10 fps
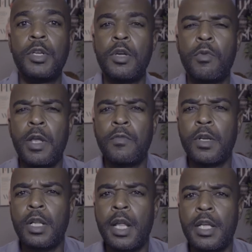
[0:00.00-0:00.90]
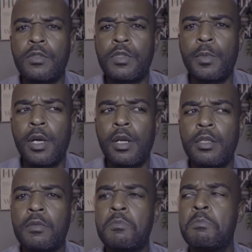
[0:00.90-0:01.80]
when you're waiting for the client's
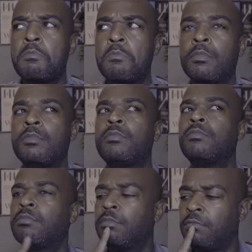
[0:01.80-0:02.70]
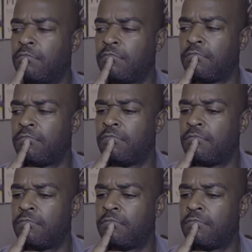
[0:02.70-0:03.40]
response? Hmm.